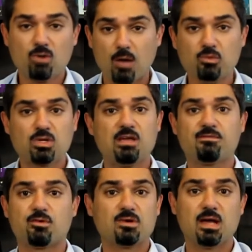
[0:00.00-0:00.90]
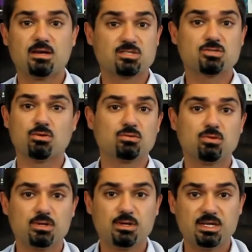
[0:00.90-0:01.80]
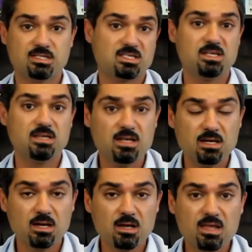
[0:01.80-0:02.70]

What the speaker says: I'm looking for an assault lawyer in Sydney,